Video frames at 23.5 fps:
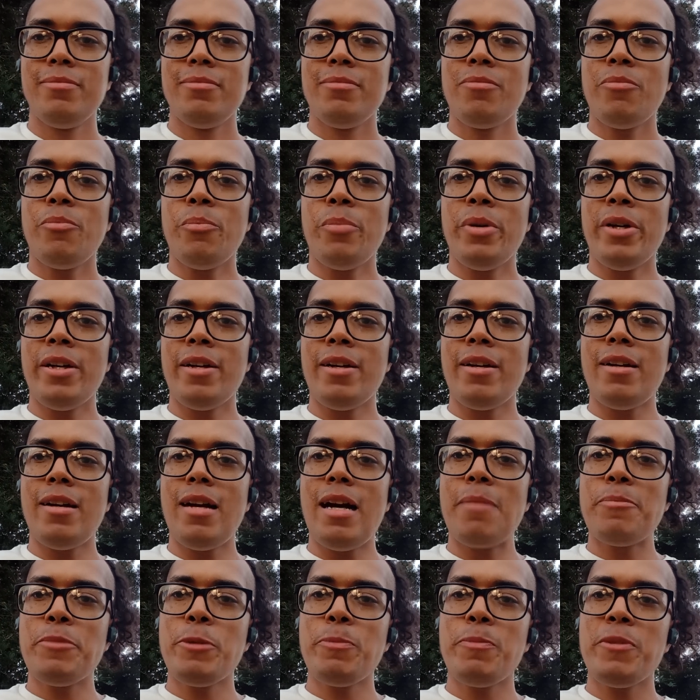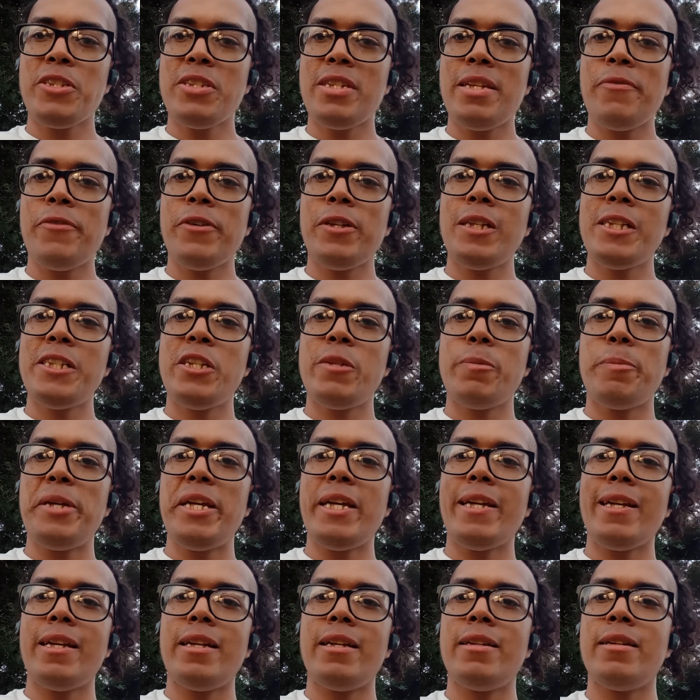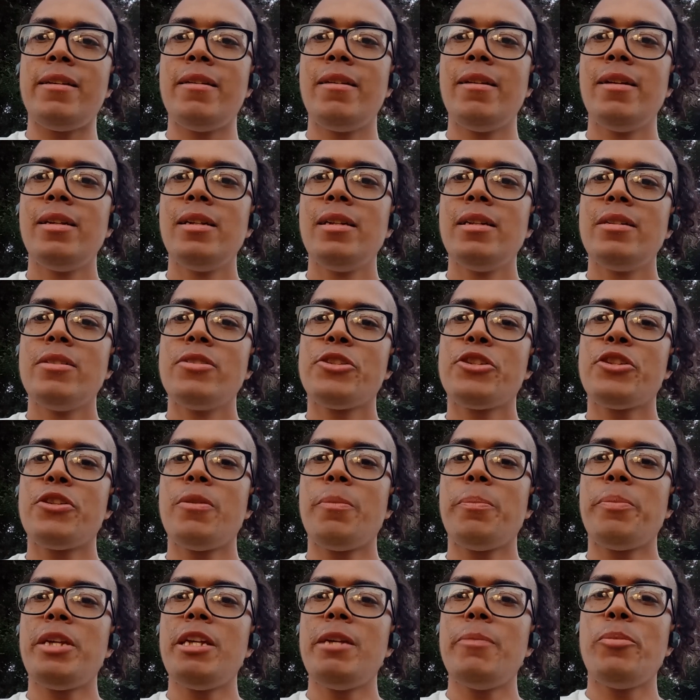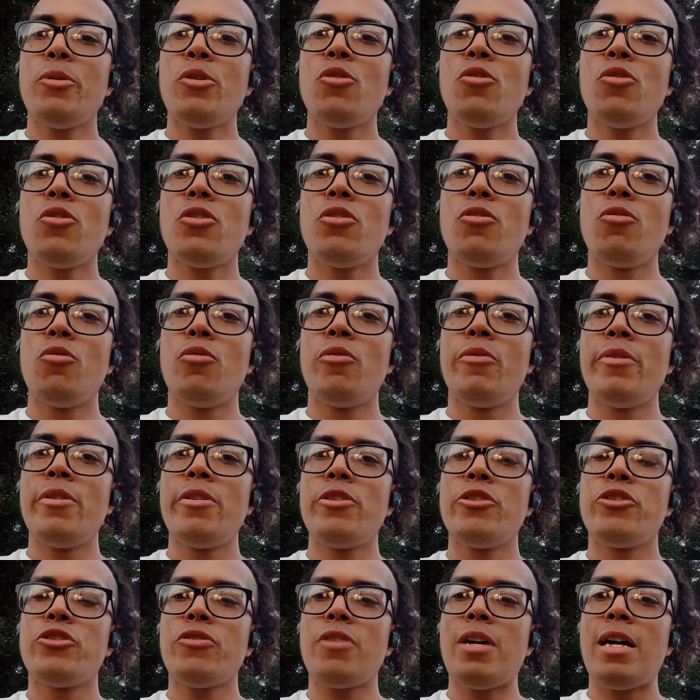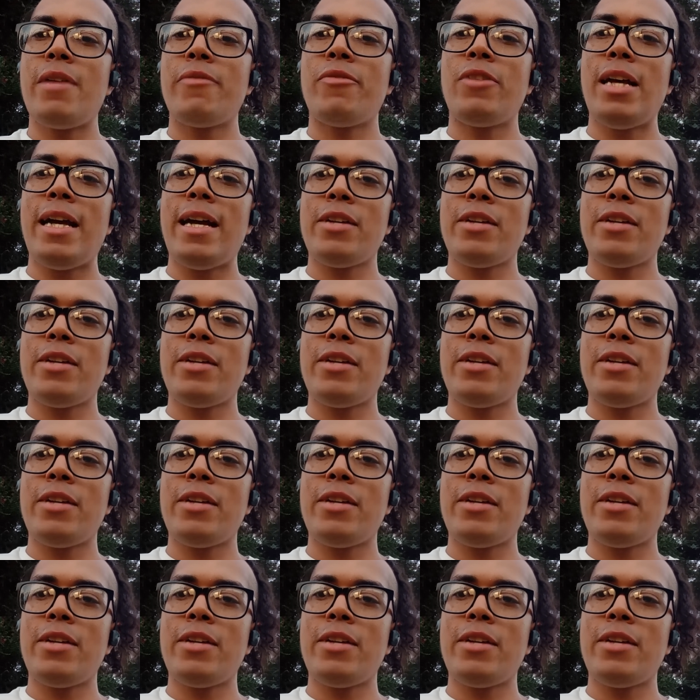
But I'm specifically speaking to the people who drive gas